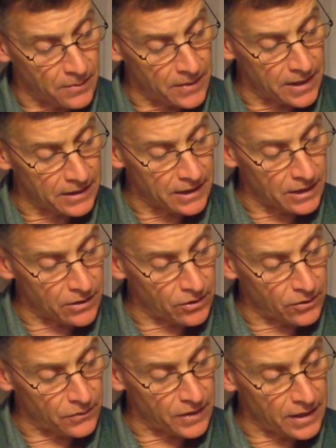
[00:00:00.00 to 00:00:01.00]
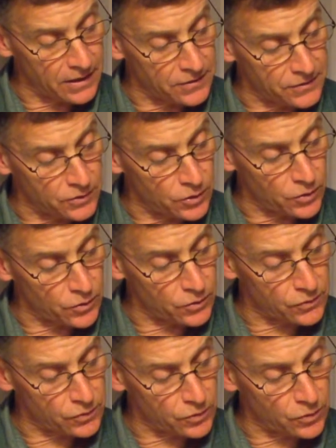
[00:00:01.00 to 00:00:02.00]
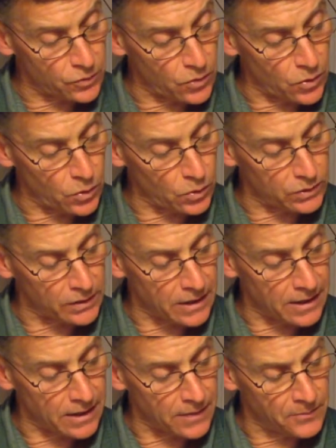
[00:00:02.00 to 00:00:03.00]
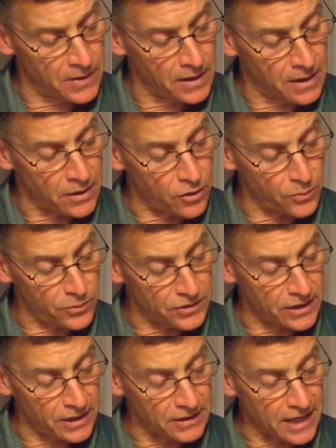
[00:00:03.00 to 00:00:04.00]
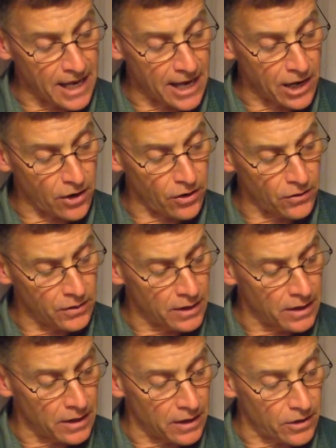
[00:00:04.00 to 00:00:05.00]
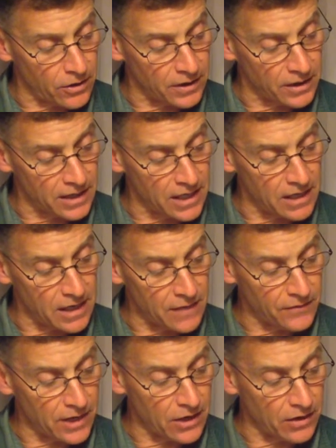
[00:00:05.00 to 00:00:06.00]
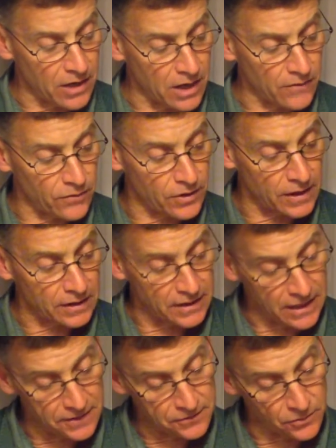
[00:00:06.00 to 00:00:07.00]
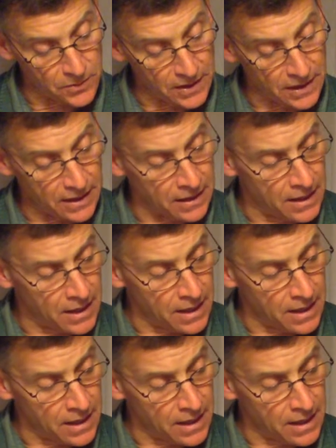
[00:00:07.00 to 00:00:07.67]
Headgear that is used to hold or protect hair or have hair covered needs to be